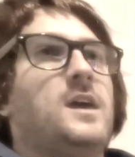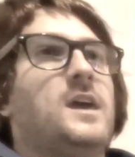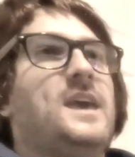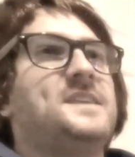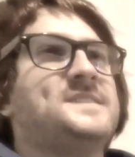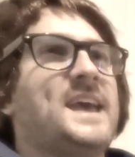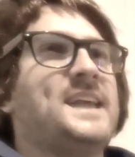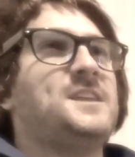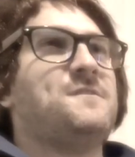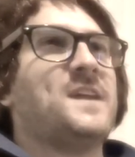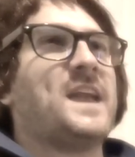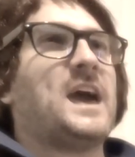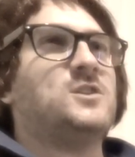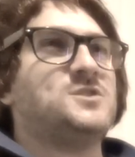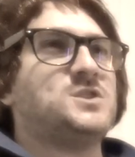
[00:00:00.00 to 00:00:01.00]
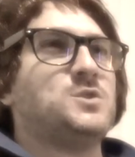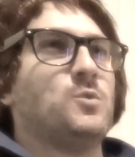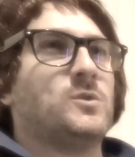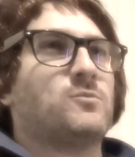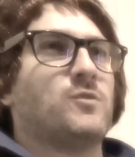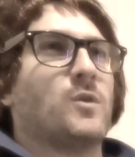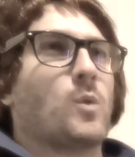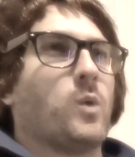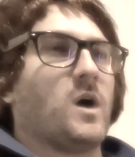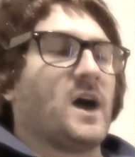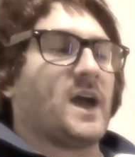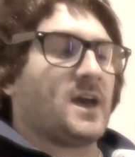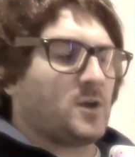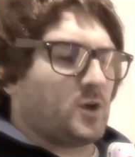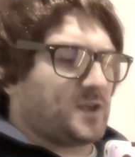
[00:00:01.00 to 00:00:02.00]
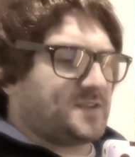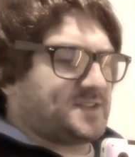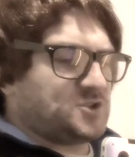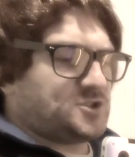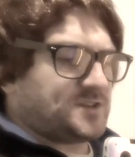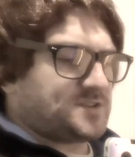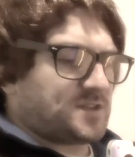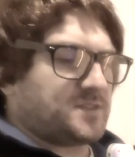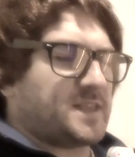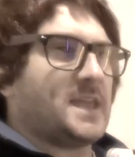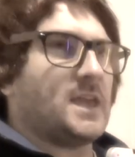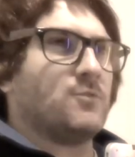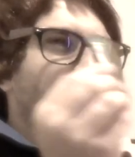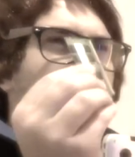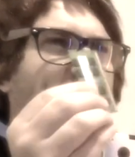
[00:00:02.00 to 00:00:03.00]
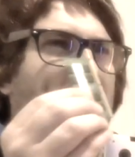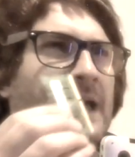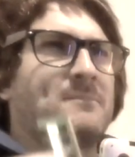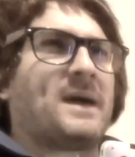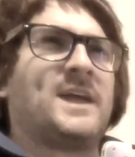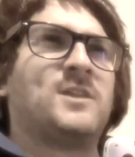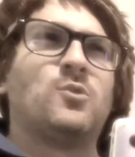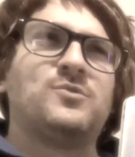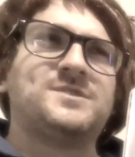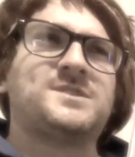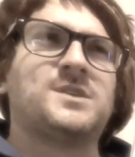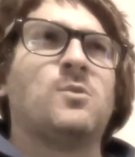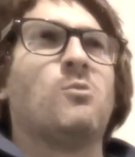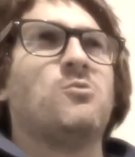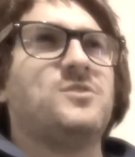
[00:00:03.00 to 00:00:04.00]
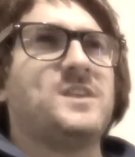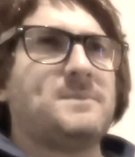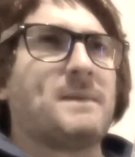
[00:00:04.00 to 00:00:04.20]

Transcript: Is there anything else you would require? Is it just the RAM and also the